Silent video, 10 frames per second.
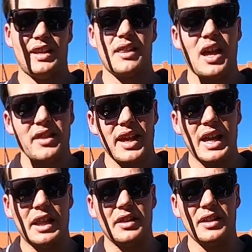Now, the other
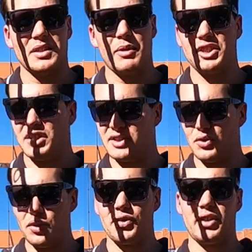handy thing to mention is
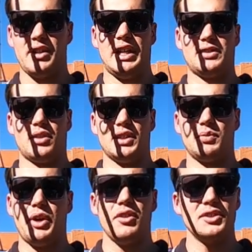all three of these
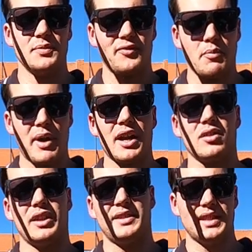rods, we use them for
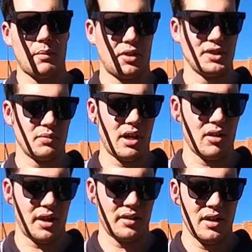mackerel in summer as
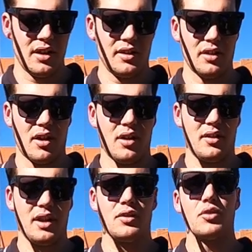well, and you know,
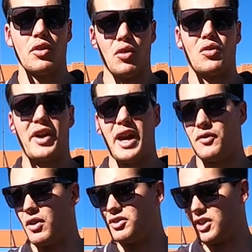they're good
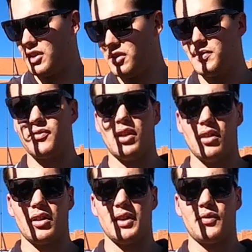all-round rods. You can use them for a
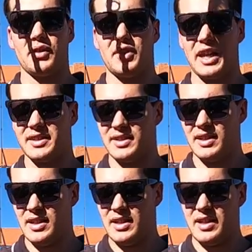lot of different things,
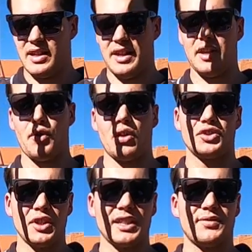and they're
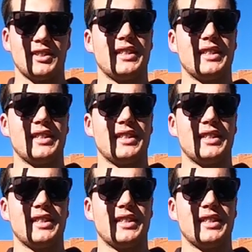not just for